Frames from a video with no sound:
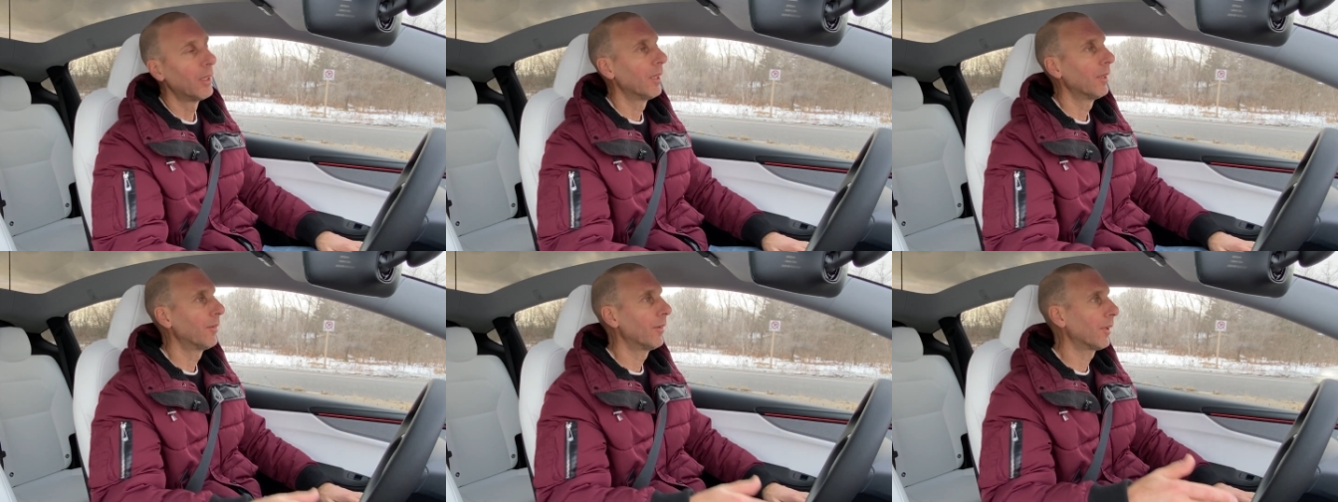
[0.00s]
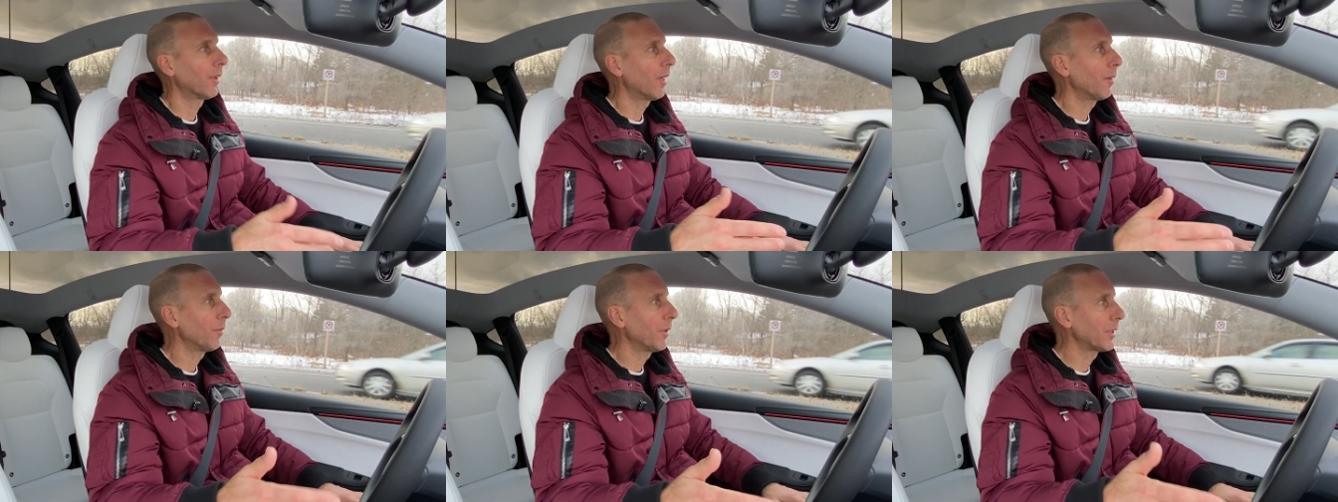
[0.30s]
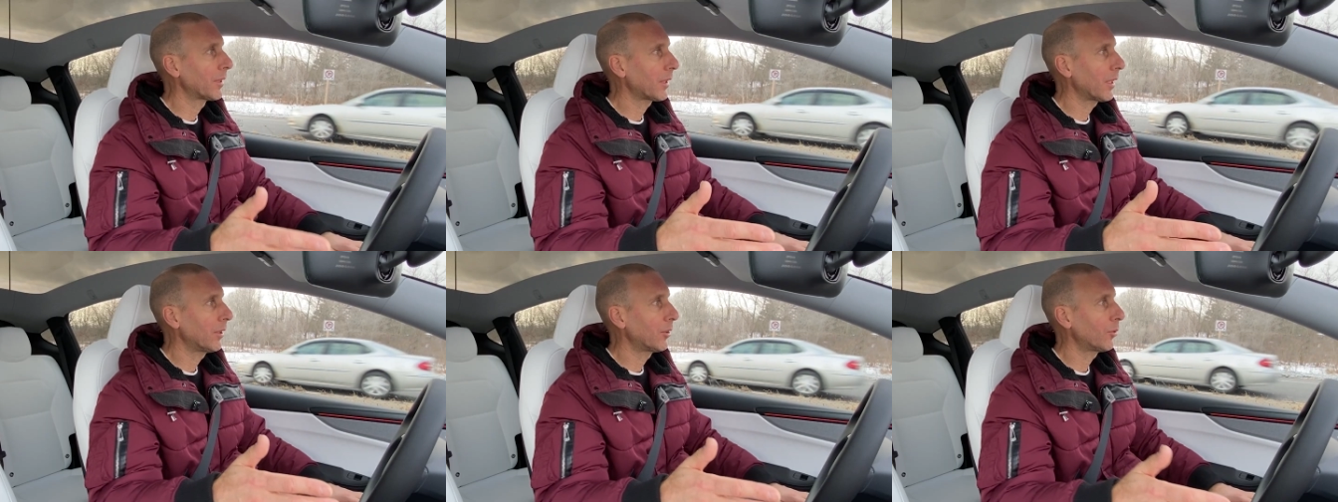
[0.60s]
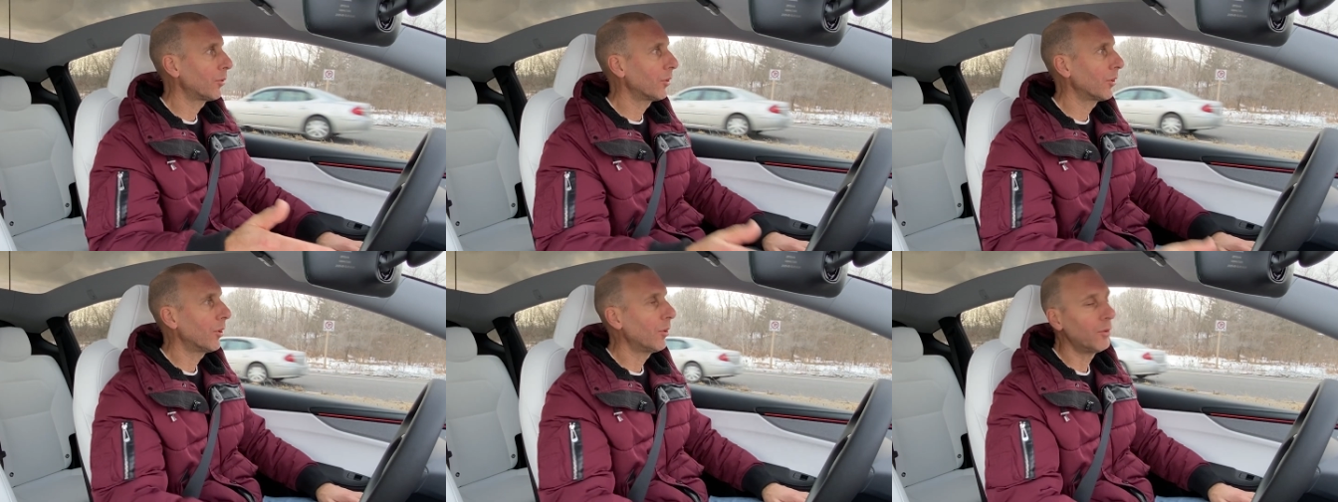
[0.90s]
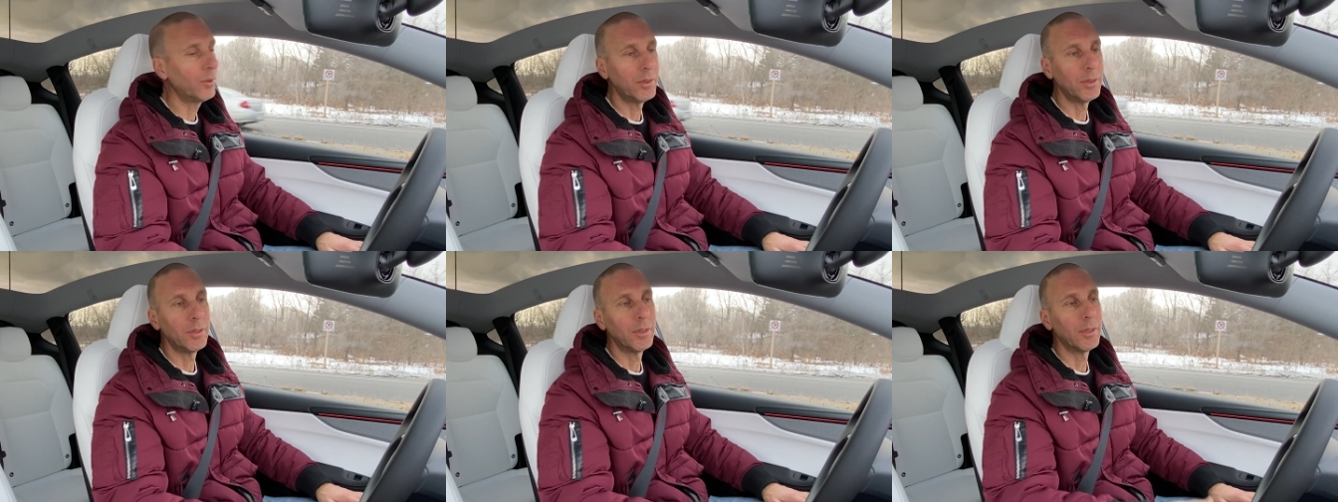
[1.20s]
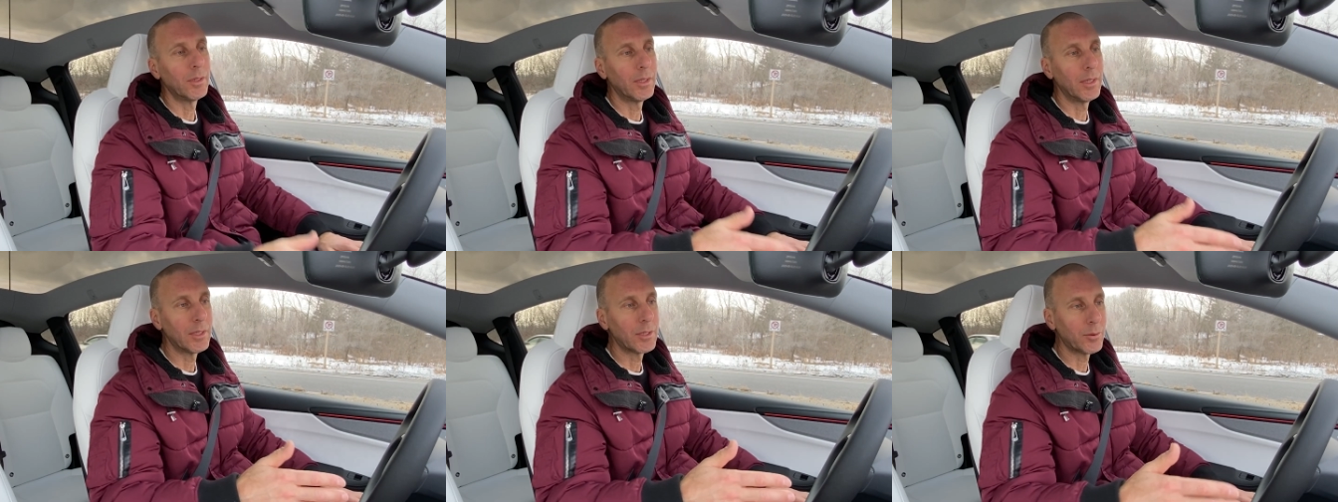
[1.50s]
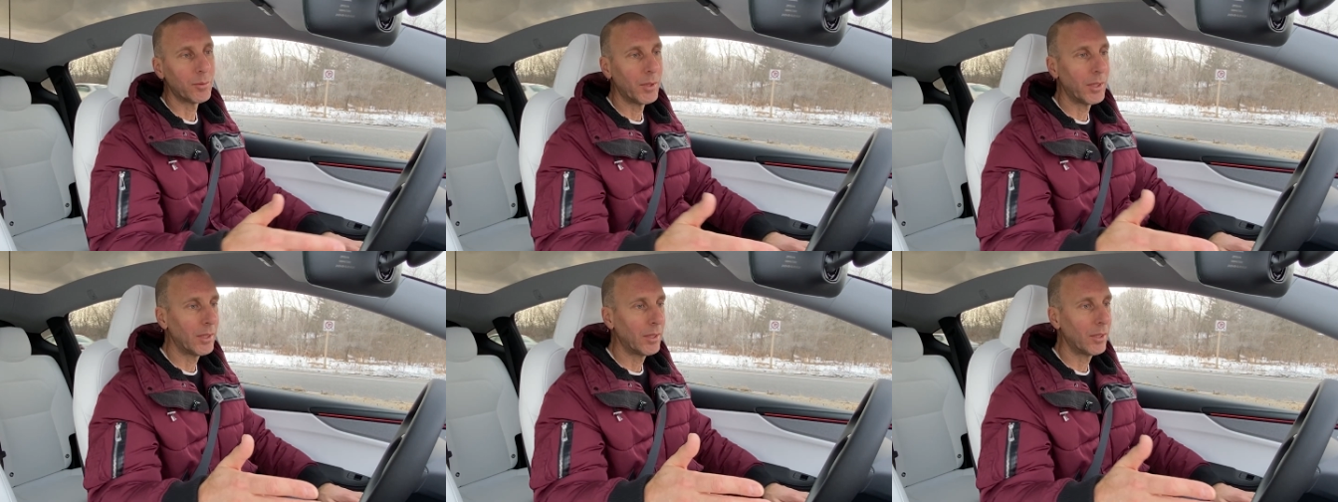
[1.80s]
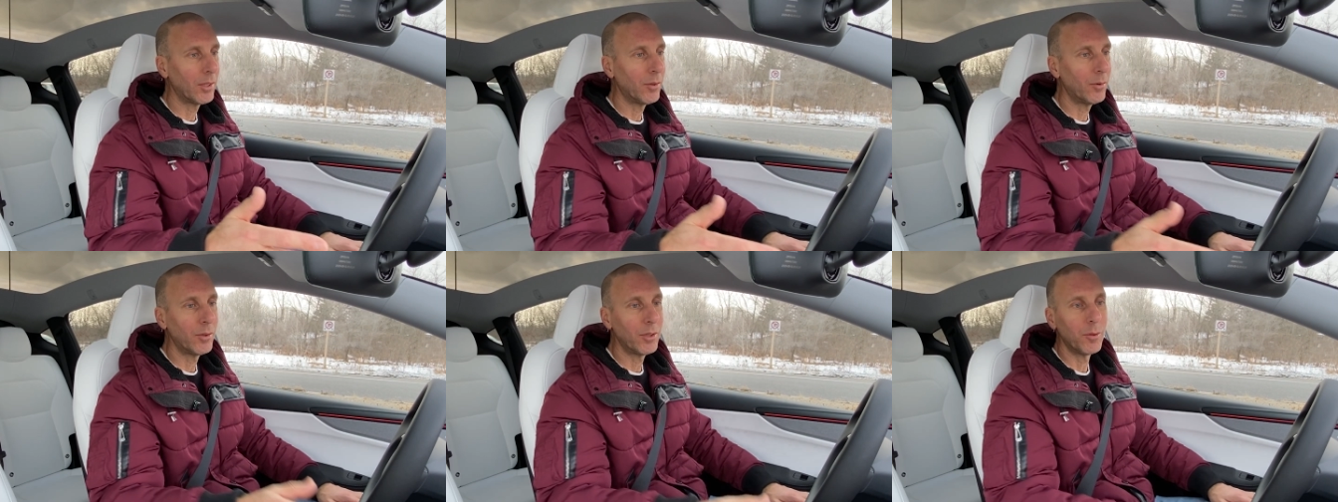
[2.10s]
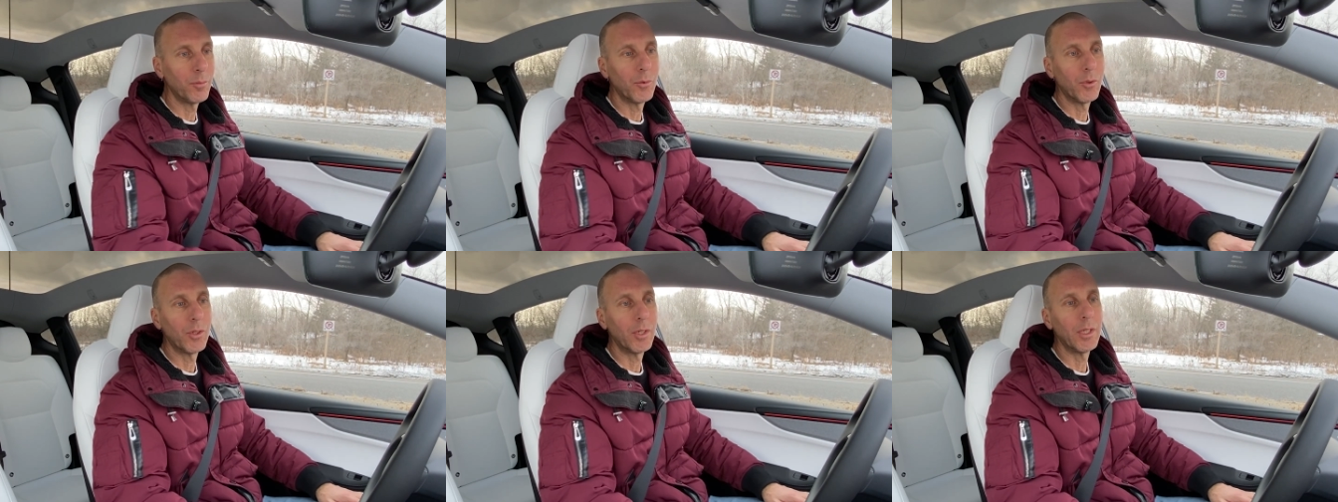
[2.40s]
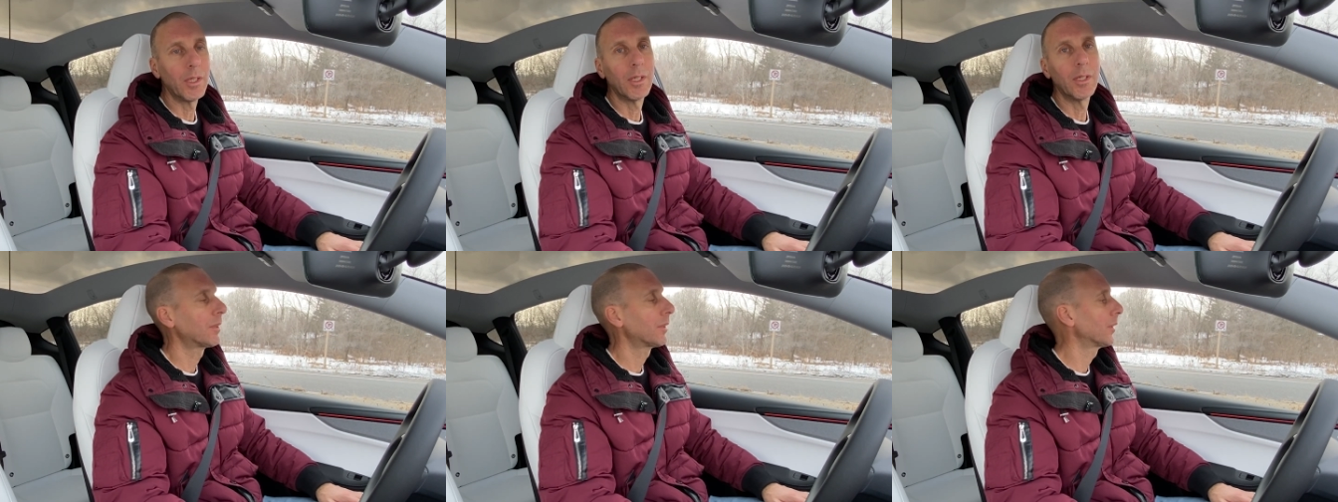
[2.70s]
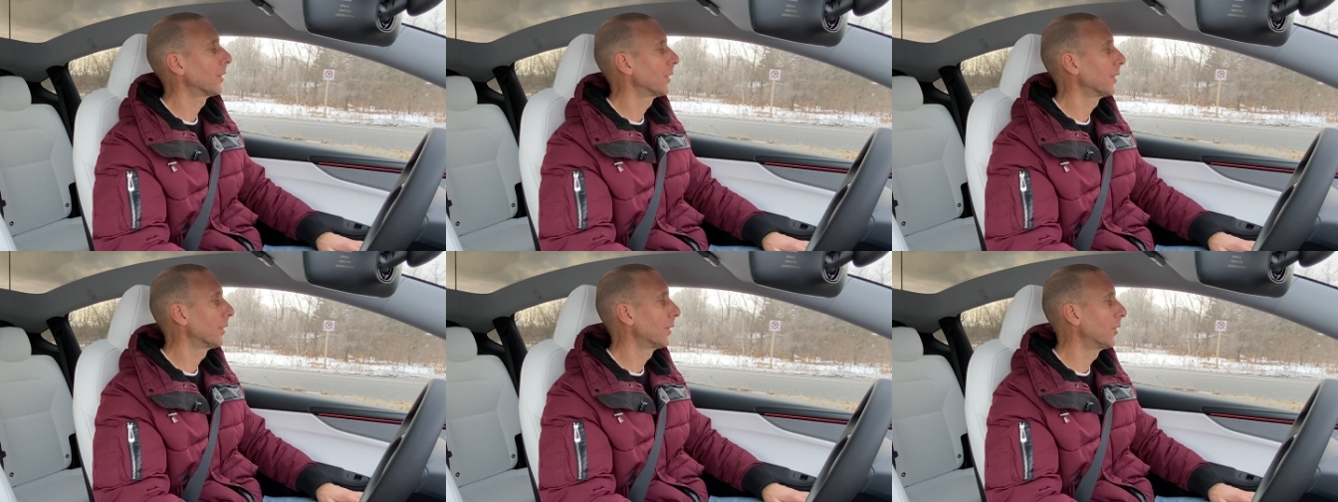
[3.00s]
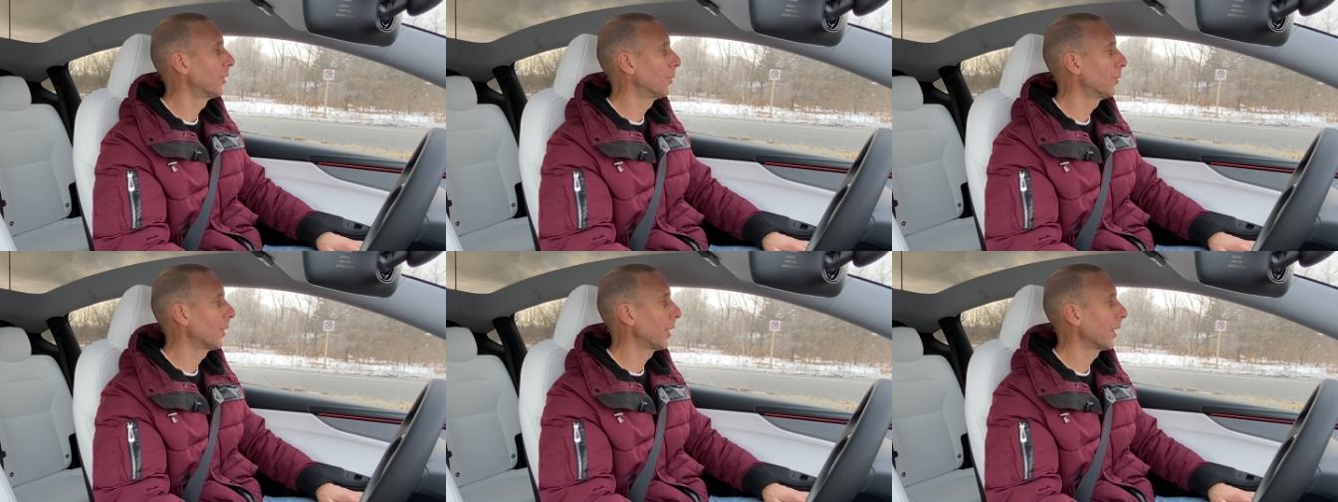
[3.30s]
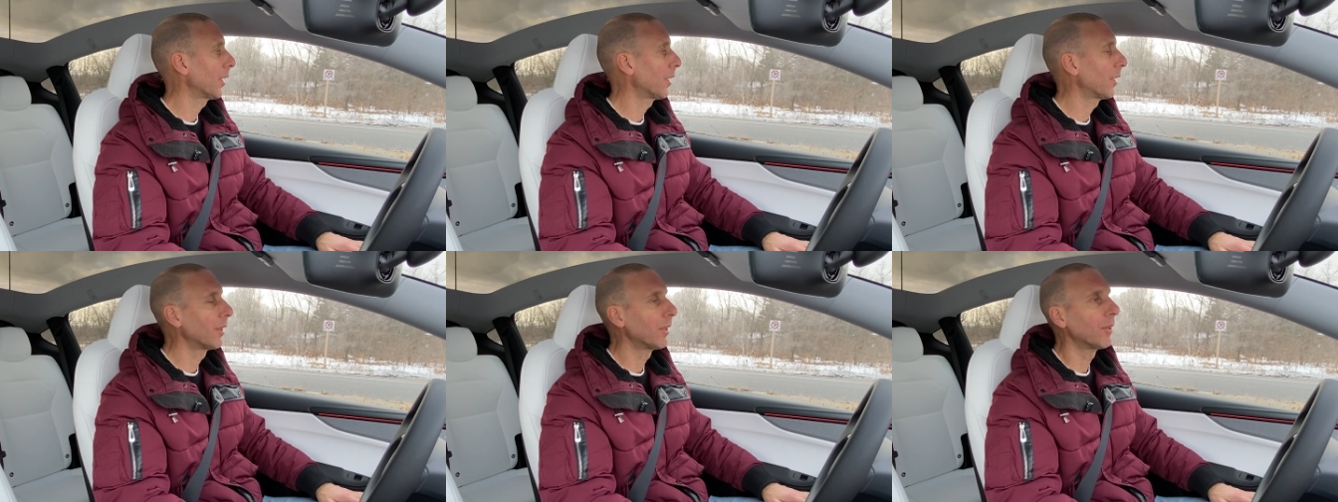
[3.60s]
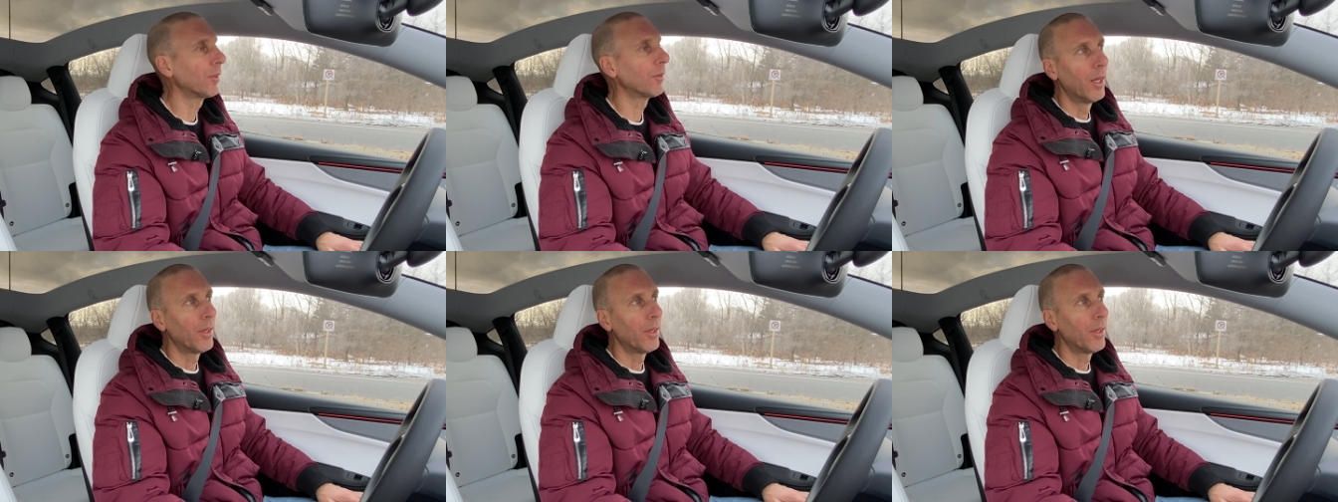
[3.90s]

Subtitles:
If I got my schedule going, it's ready to go in the morning to do what I got to do.